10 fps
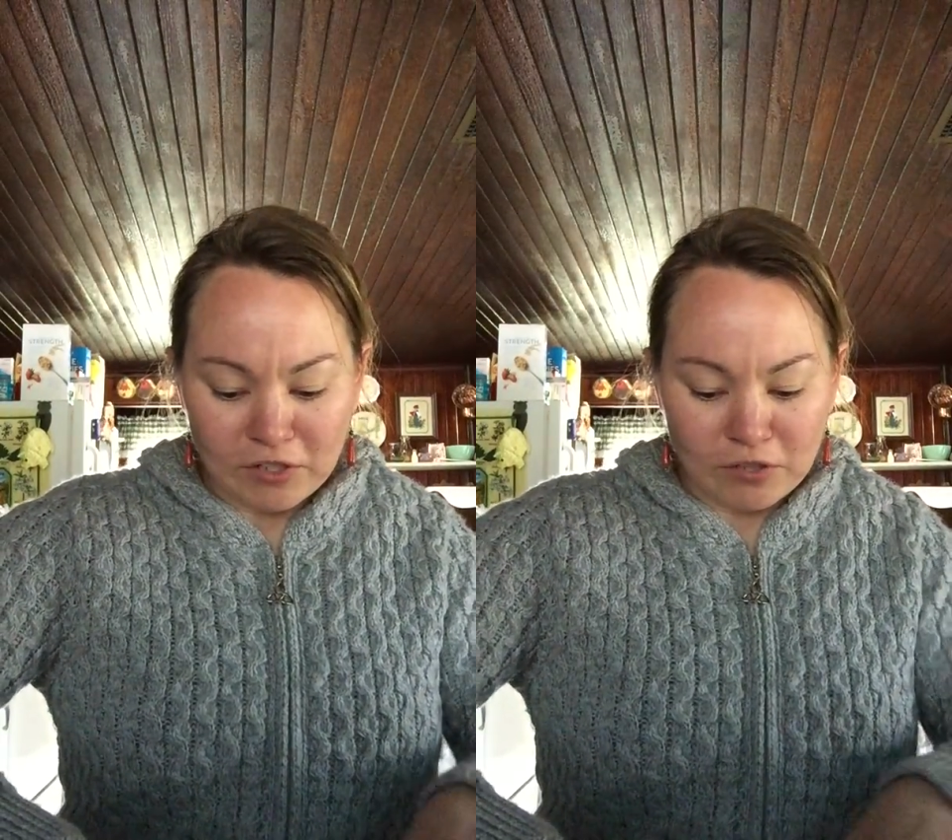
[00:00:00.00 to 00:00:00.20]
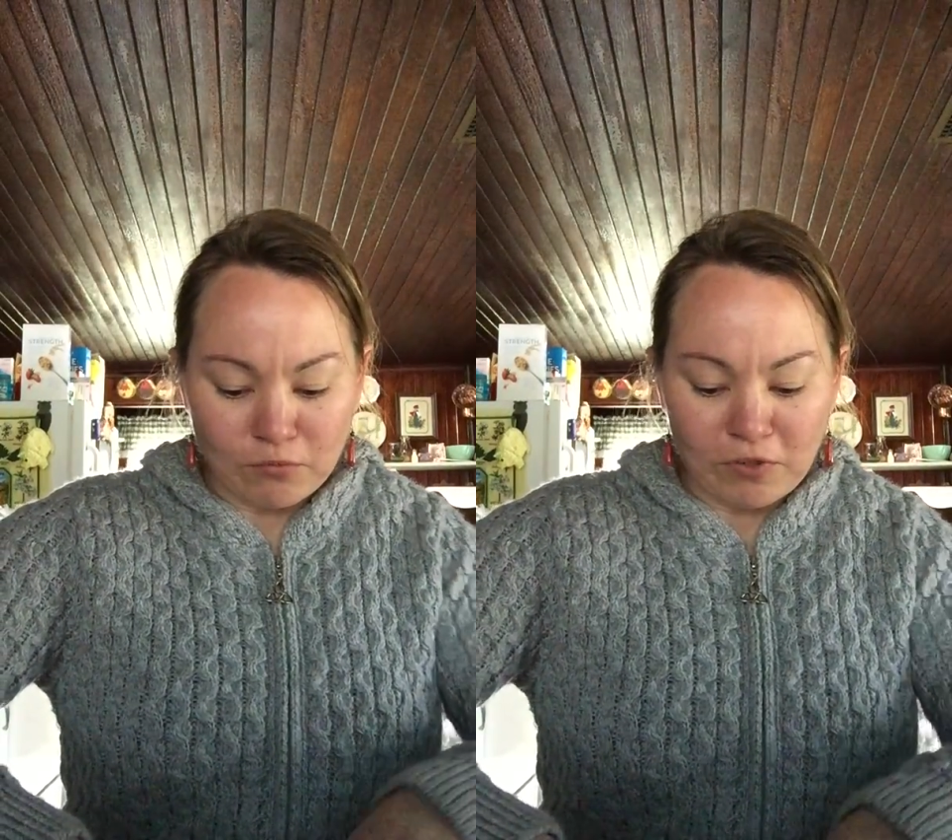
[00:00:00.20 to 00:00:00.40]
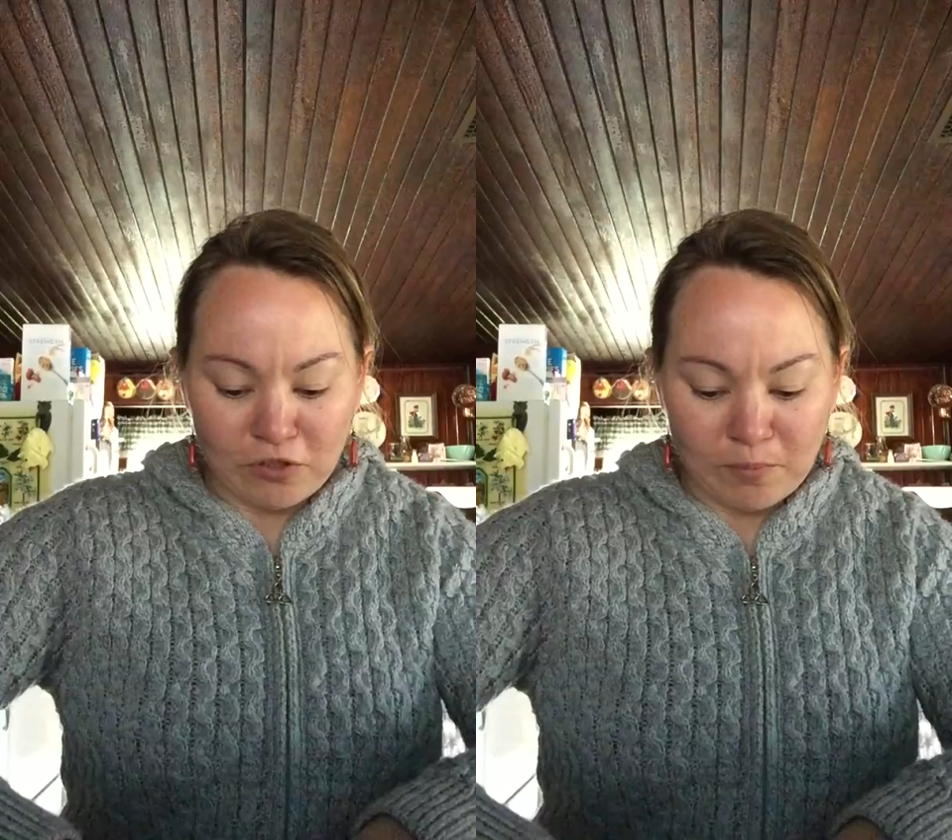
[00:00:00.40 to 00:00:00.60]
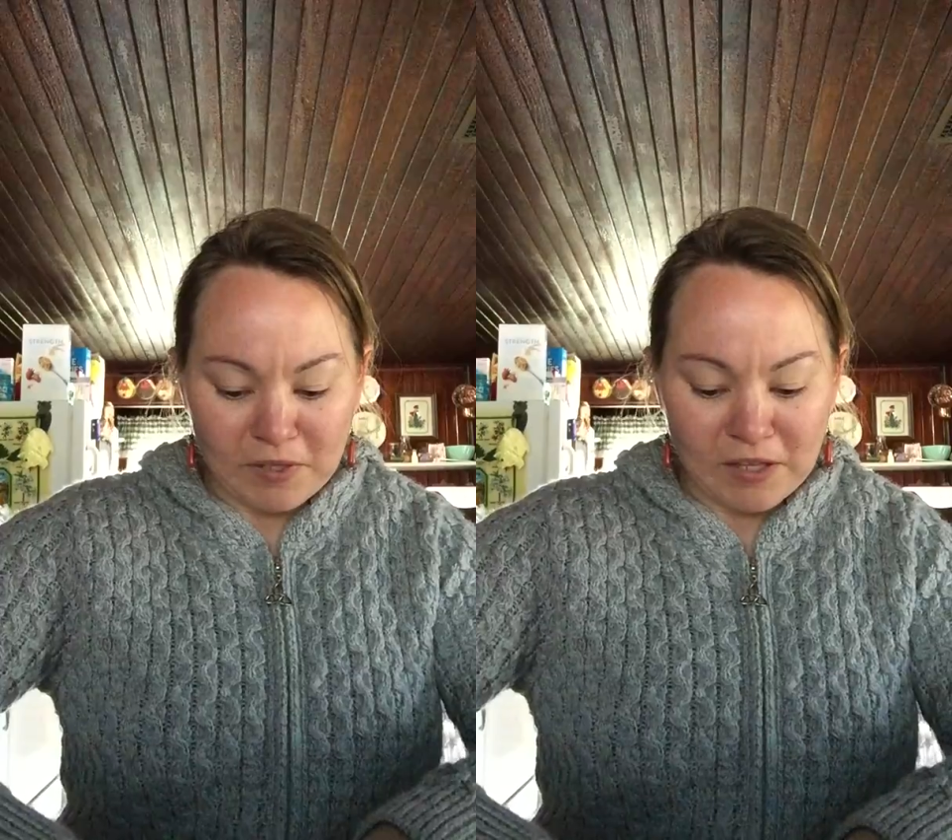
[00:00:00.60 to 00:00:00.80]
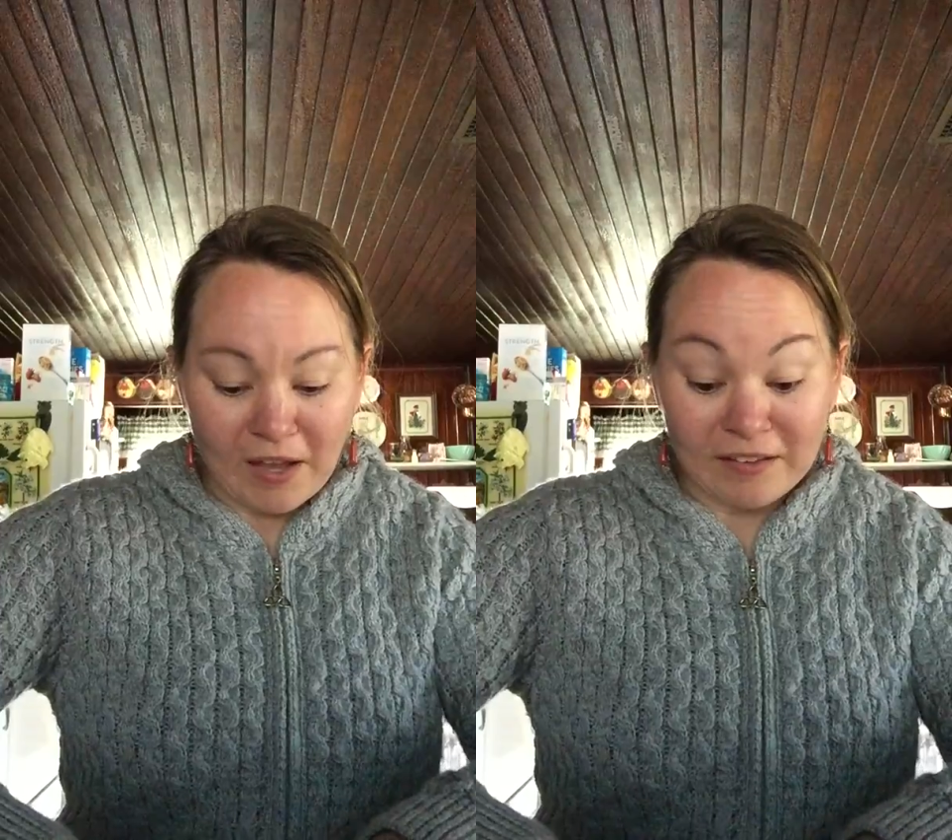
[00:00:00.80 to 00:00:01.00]
you know, whether it
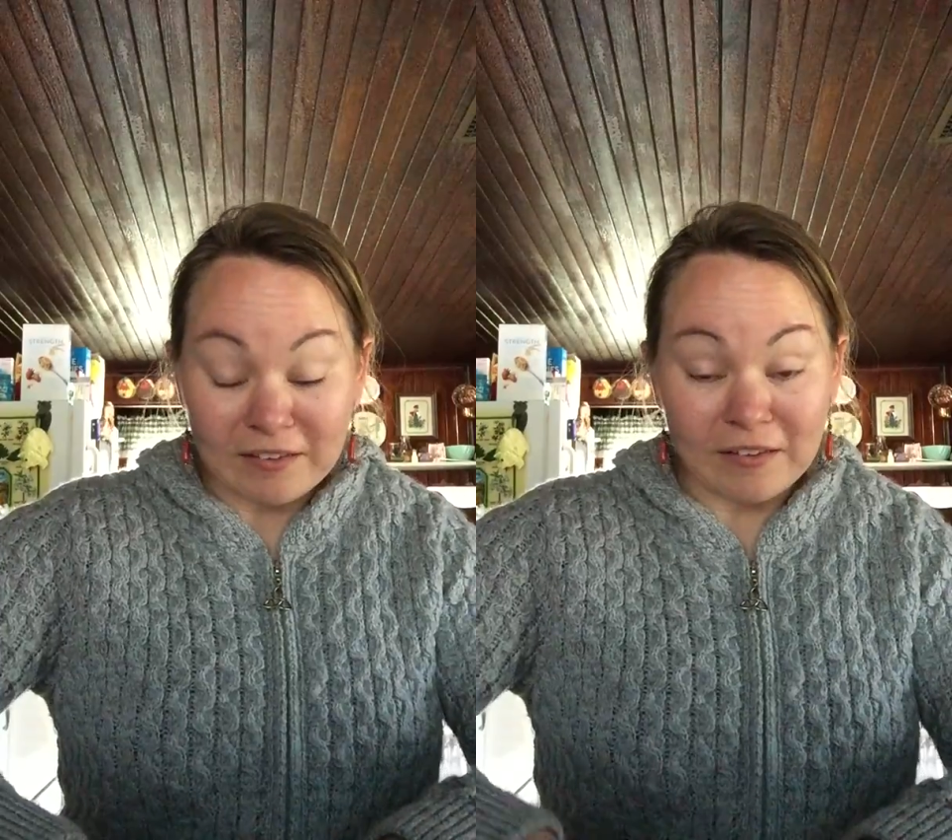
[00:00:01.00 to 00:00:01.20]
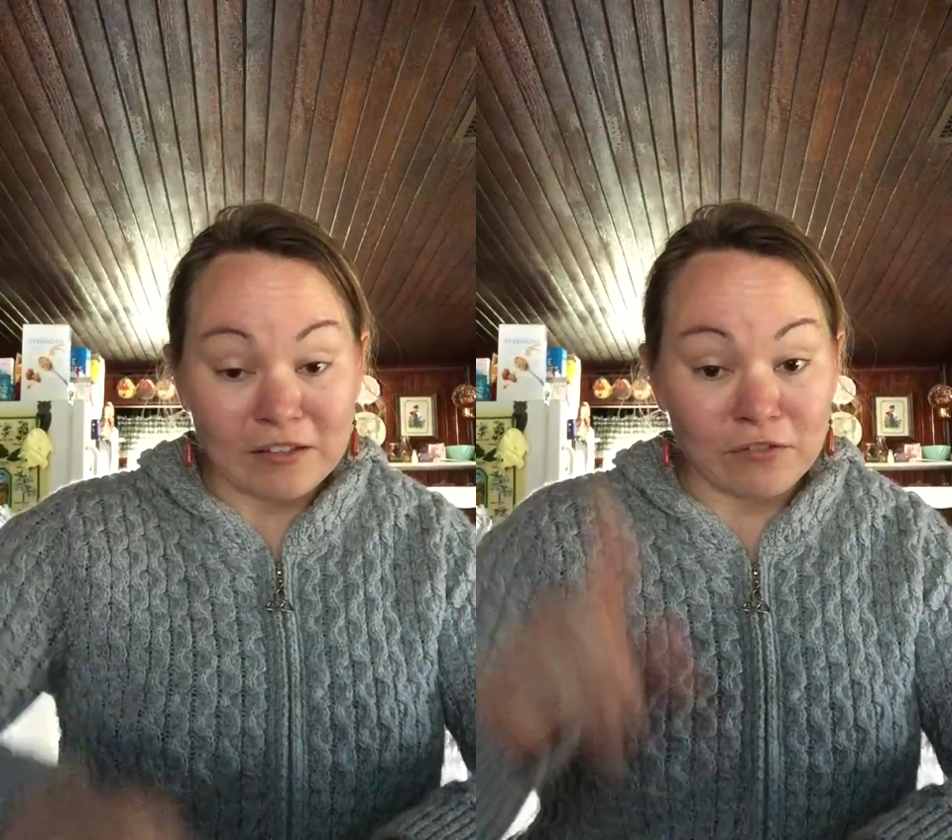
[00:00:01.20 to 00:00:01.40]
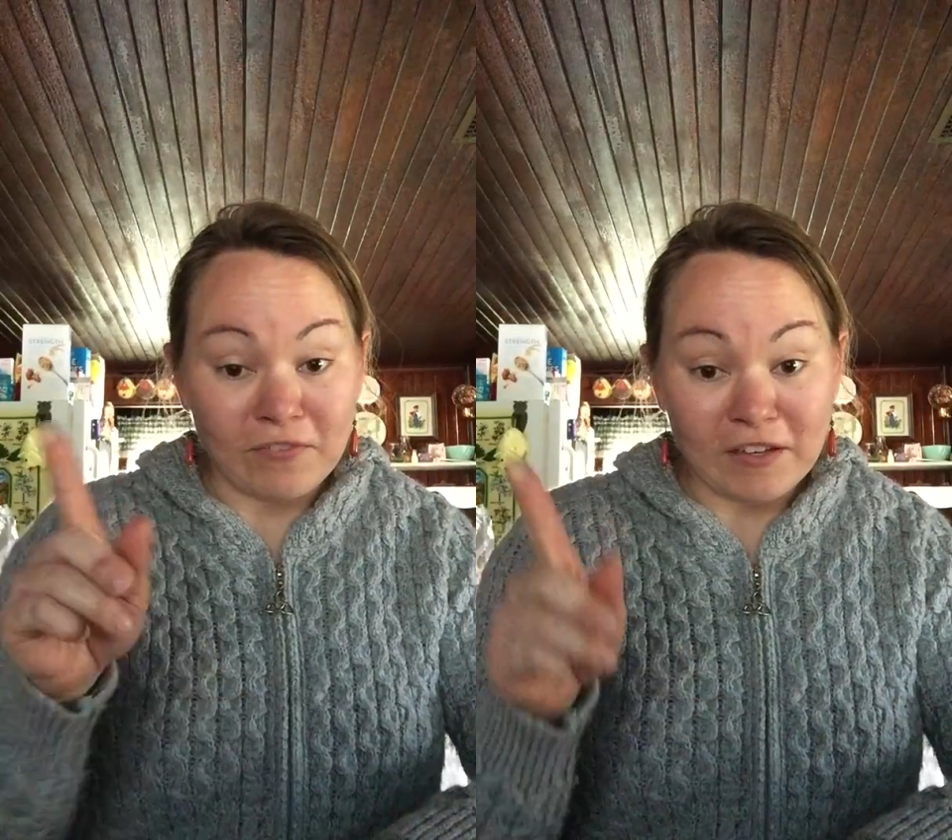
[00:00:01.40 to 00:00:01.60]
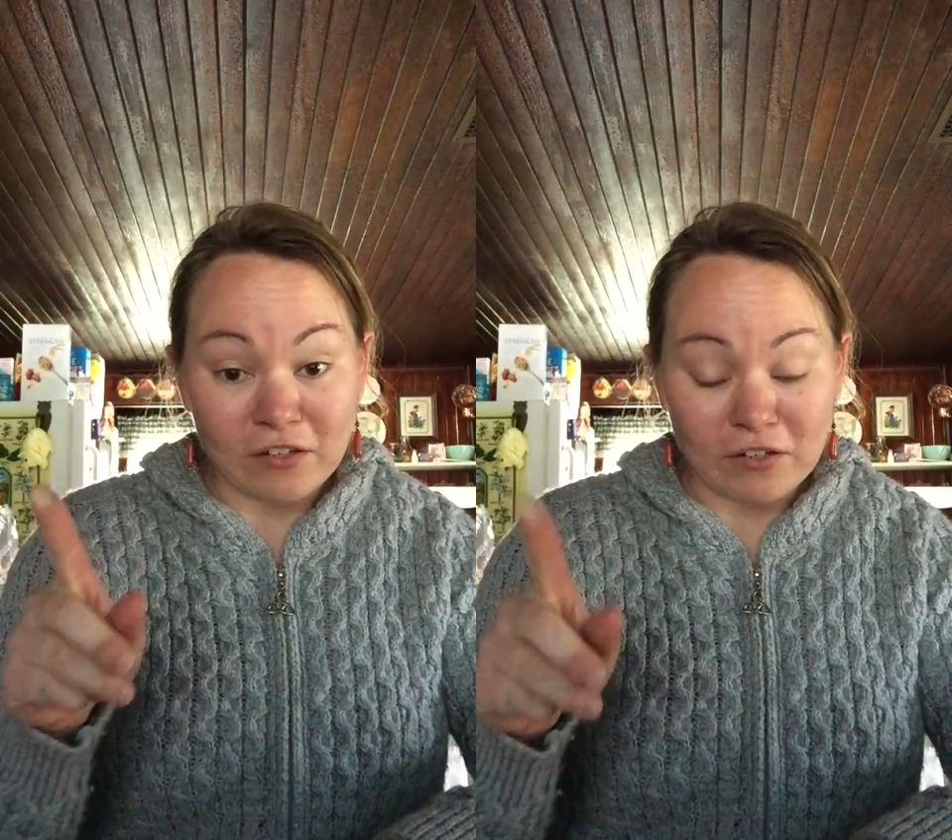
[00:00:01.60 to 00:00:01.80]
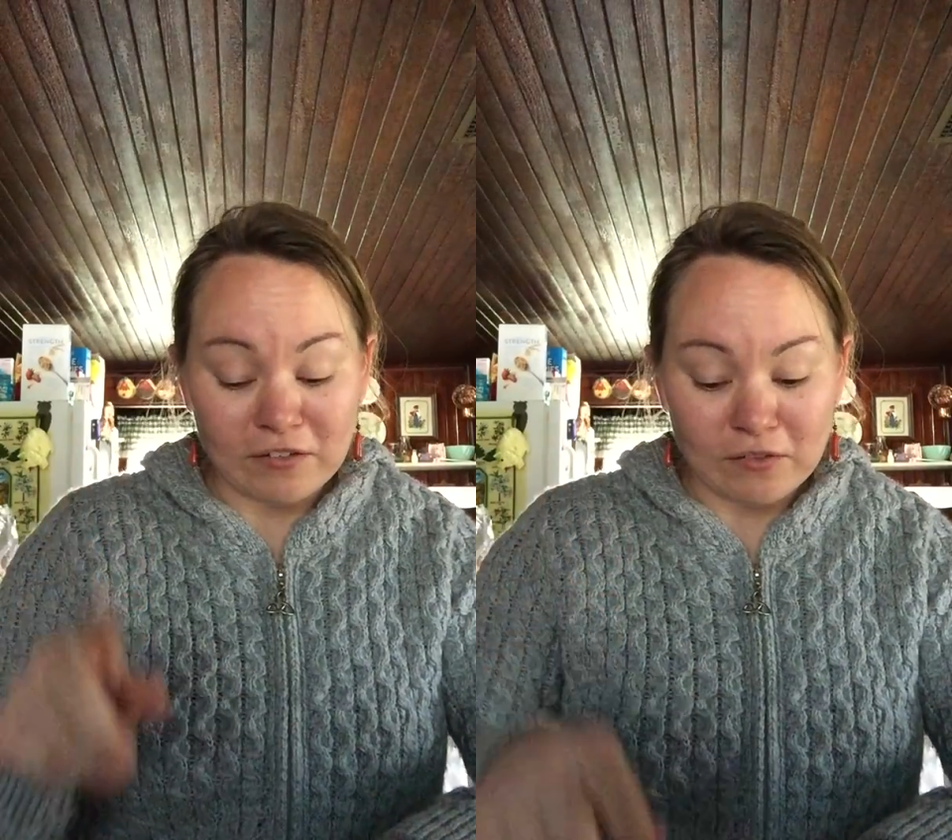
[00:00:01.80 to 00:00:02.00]
be isolate your
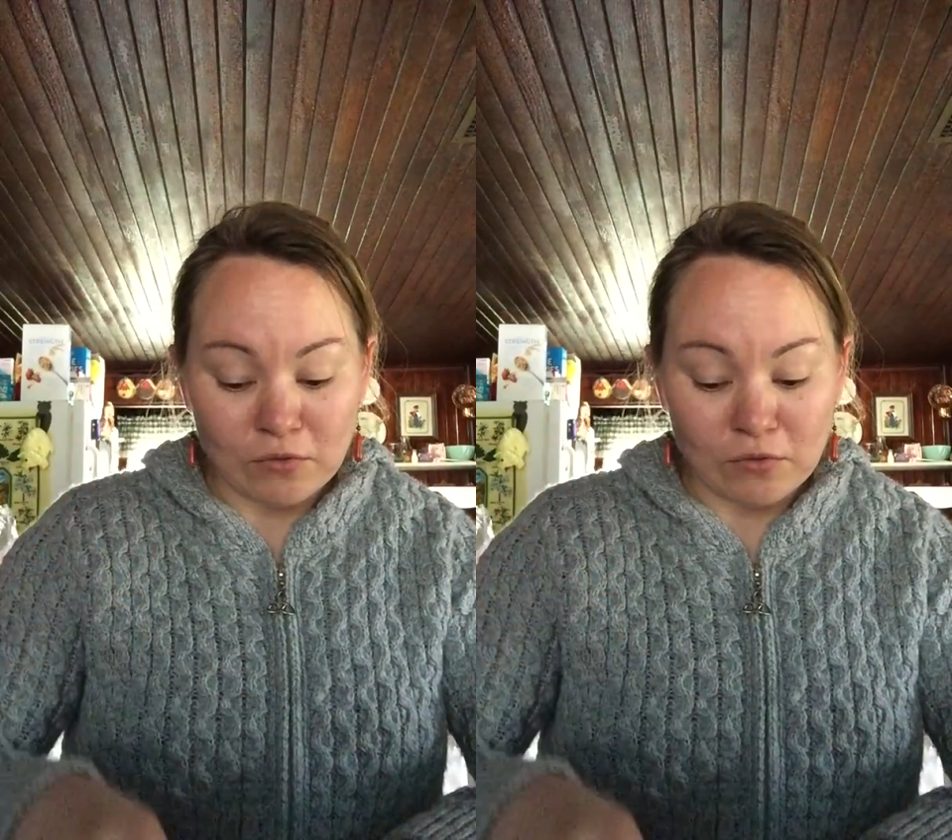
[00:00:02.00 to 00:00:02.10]
fingers in